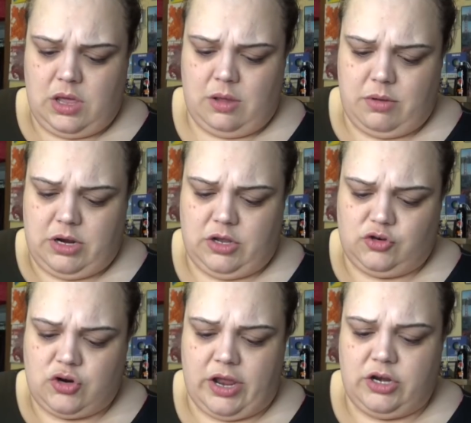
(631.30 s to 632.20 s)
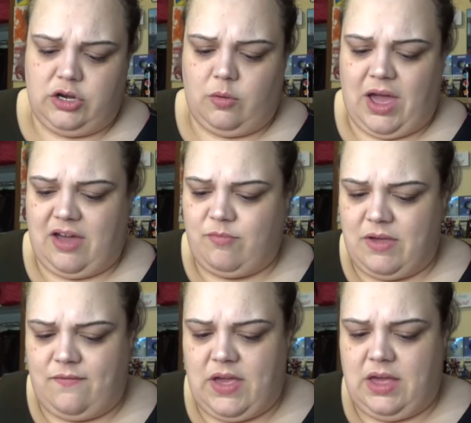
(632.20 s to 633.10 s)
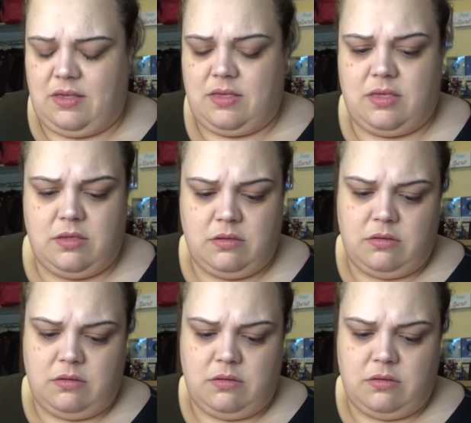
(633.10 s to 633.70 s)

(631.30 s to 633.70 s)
I'm gonna try to do half my face